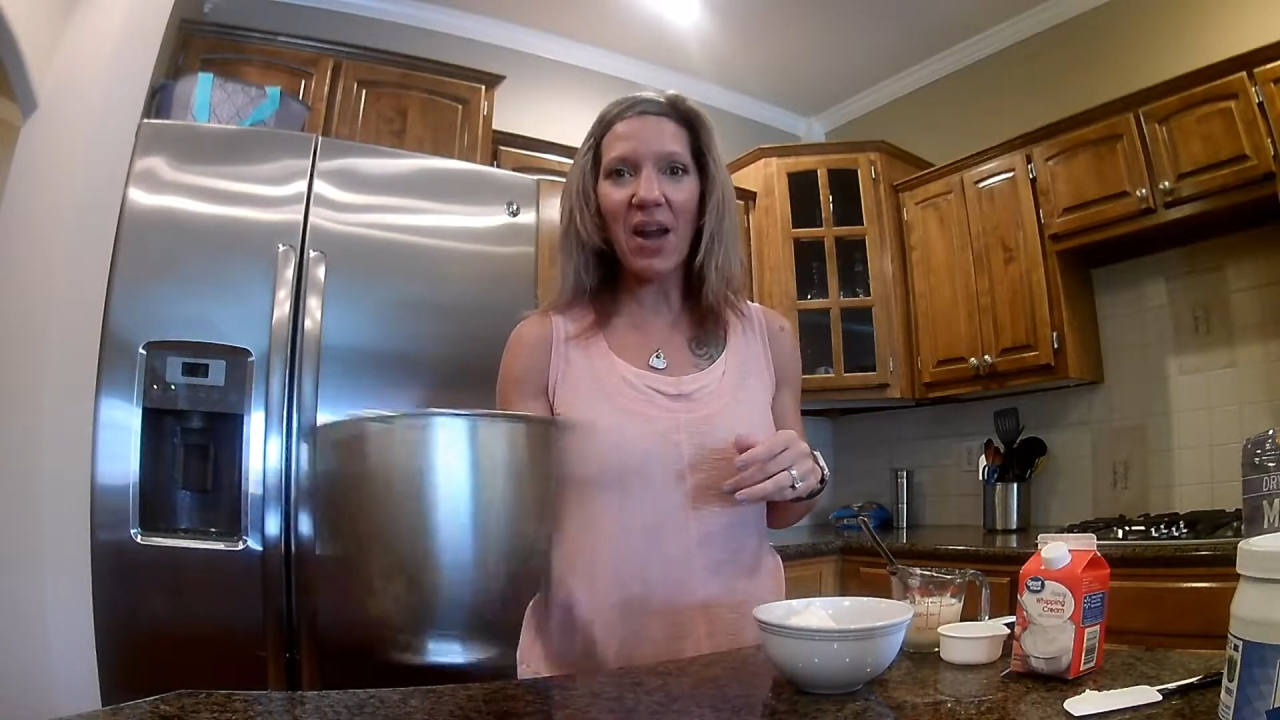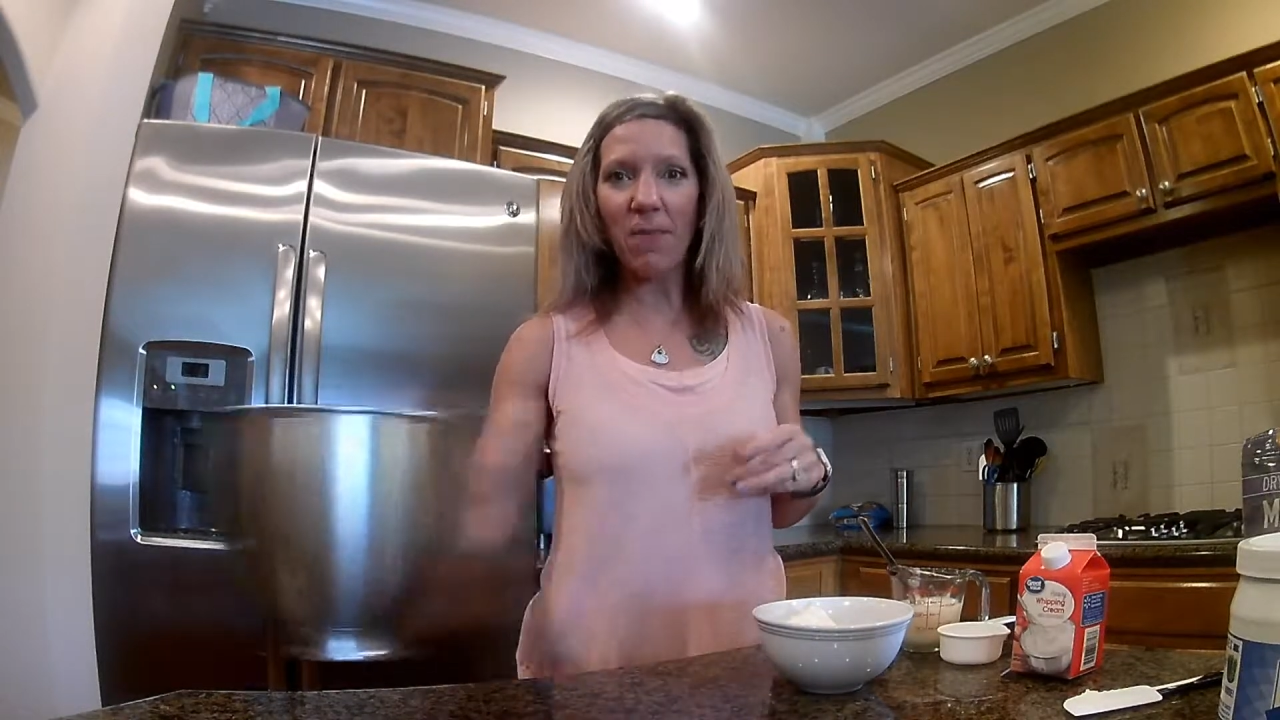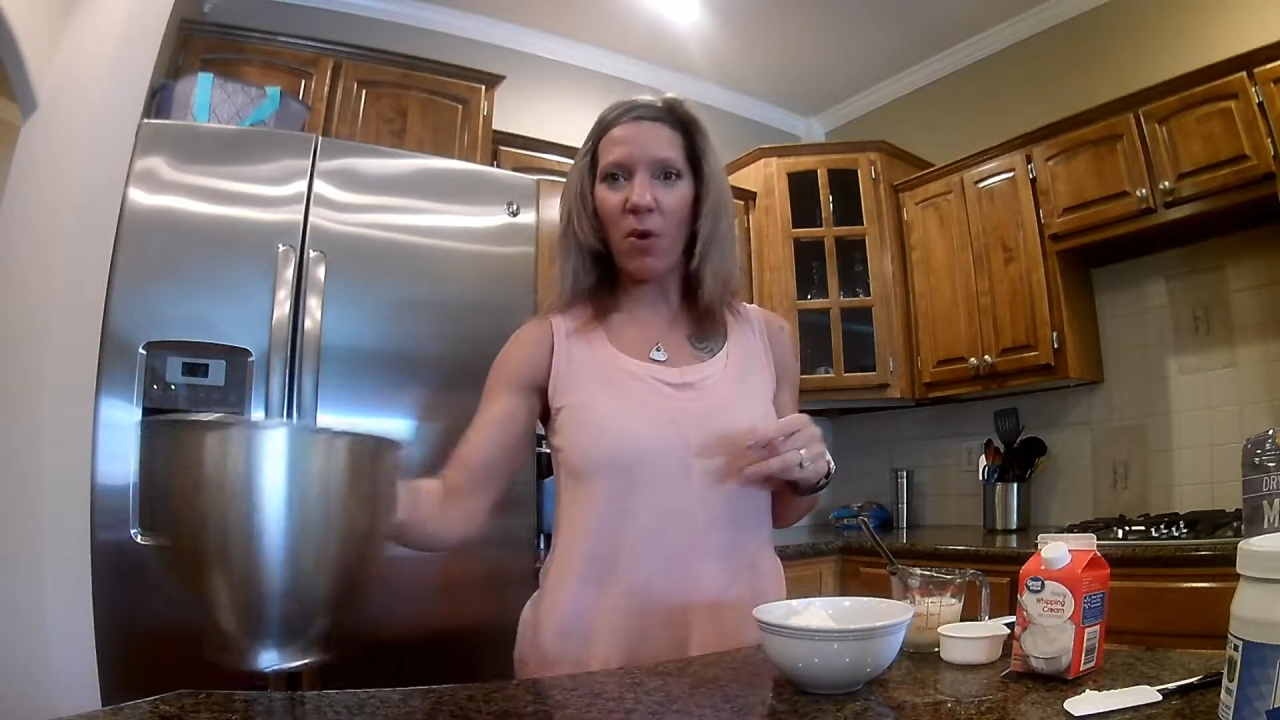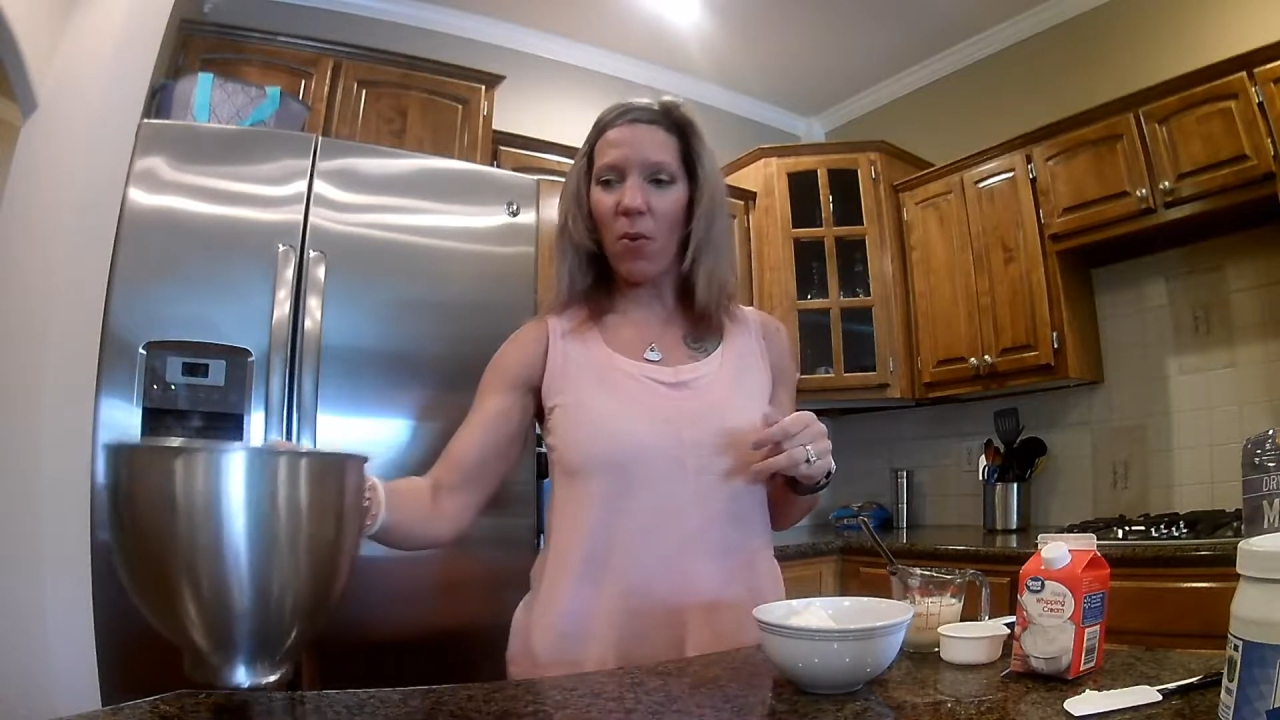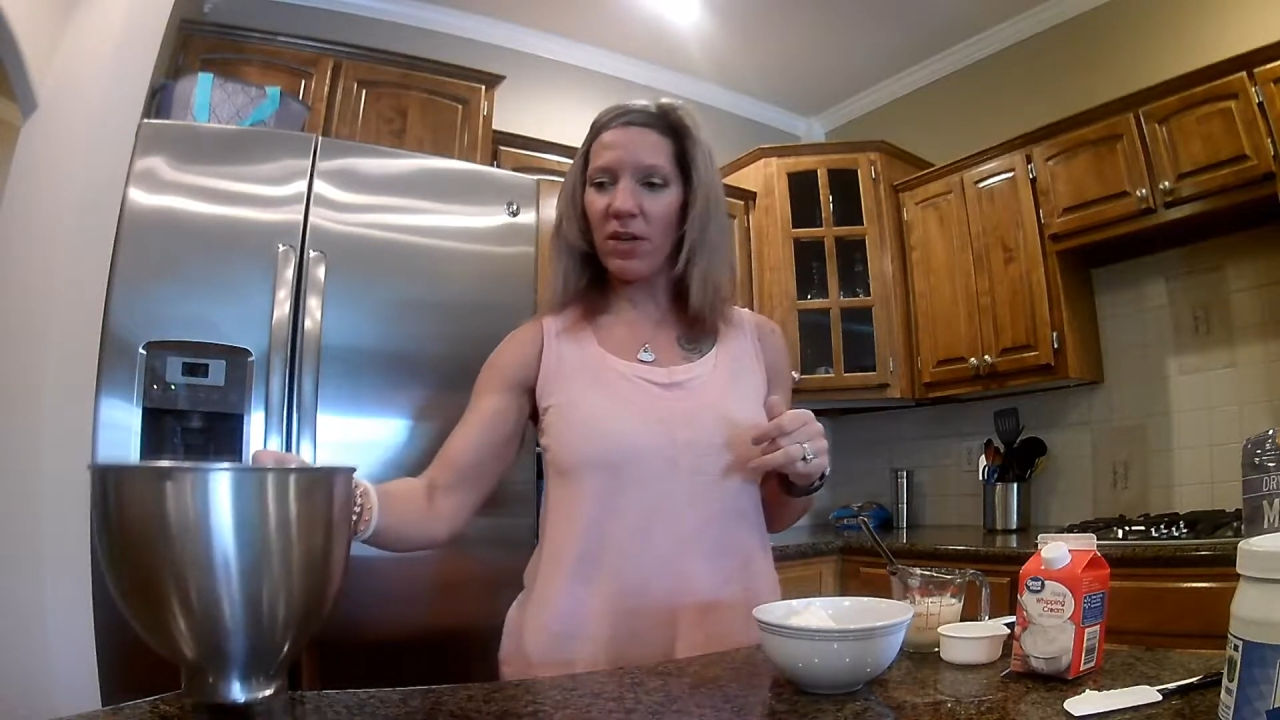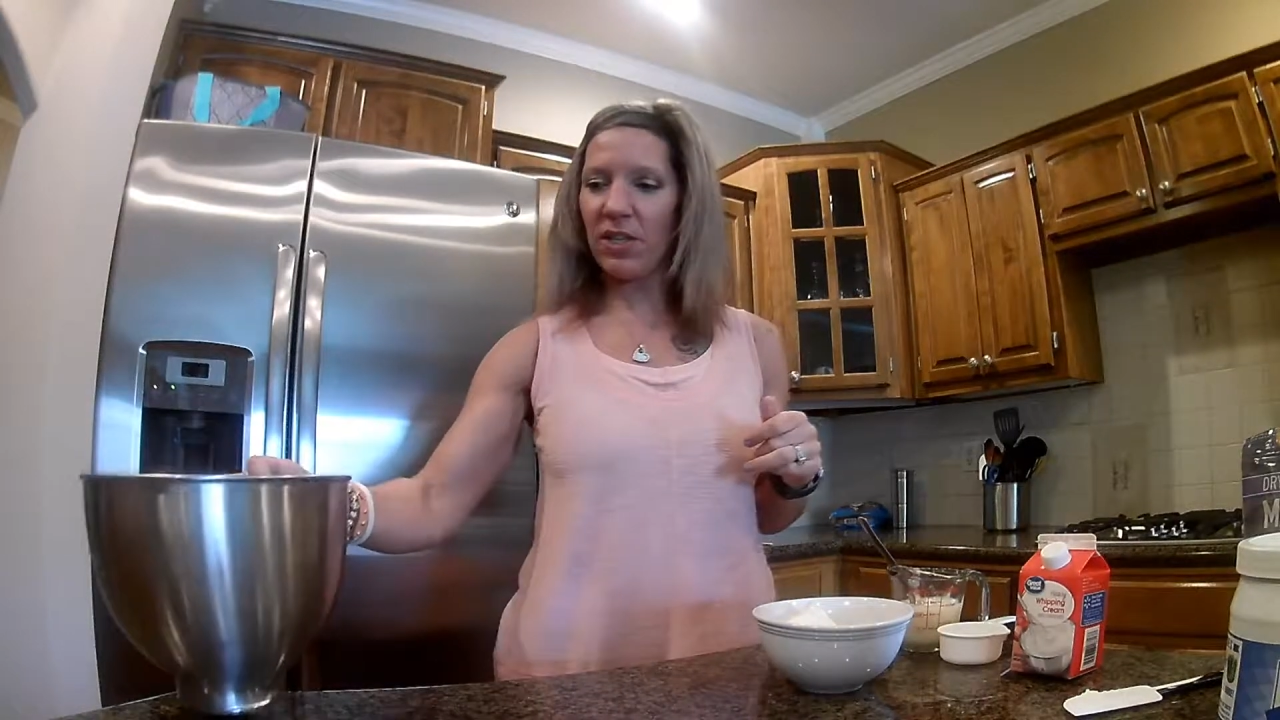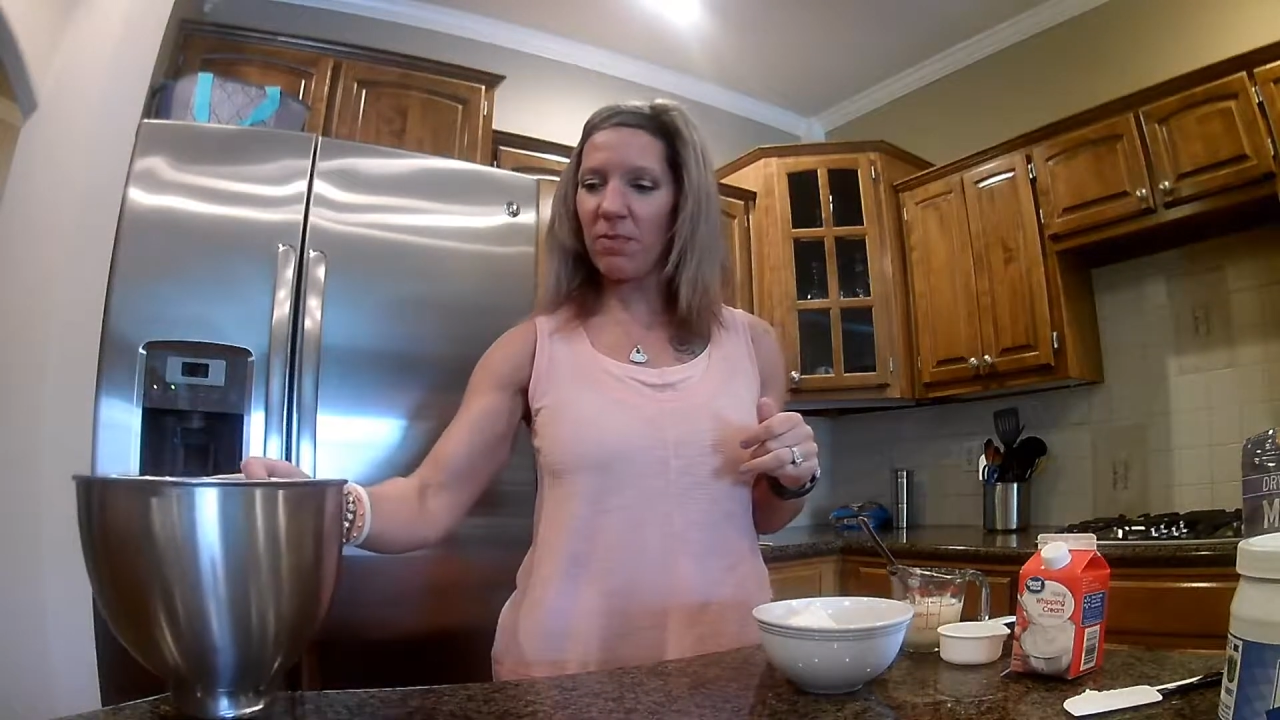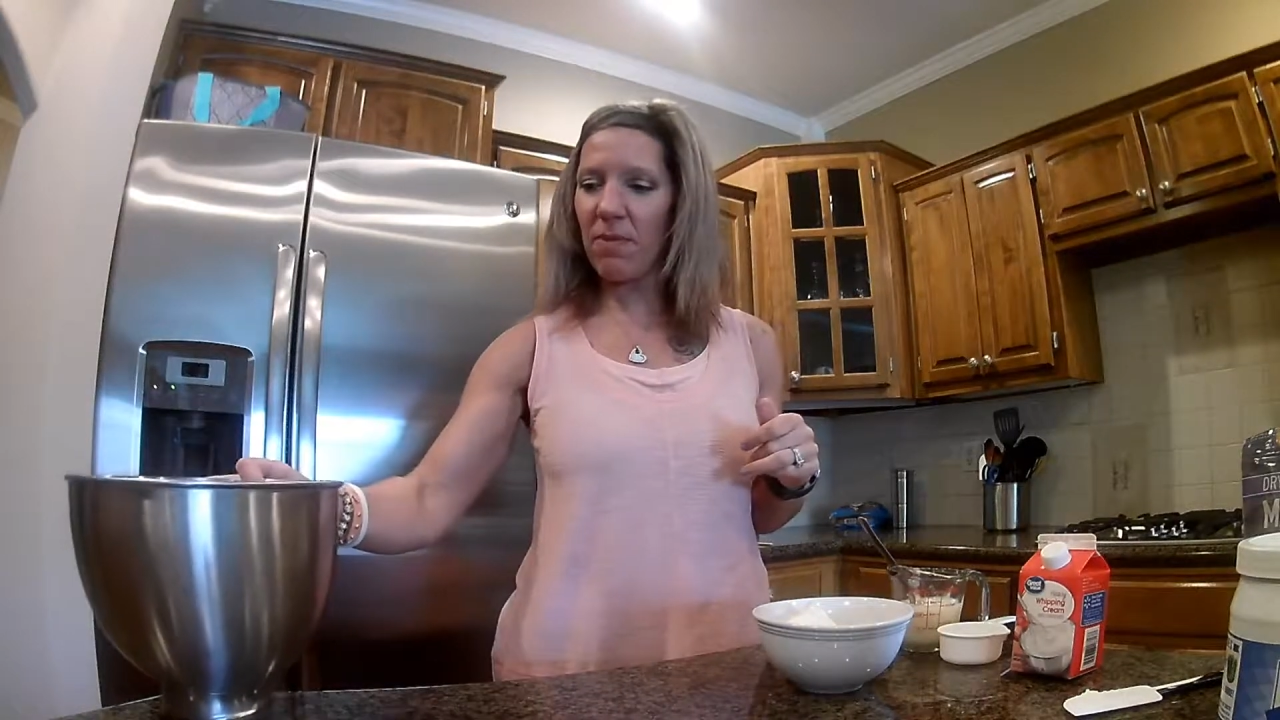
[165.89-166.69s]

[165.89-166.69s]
I'm going to be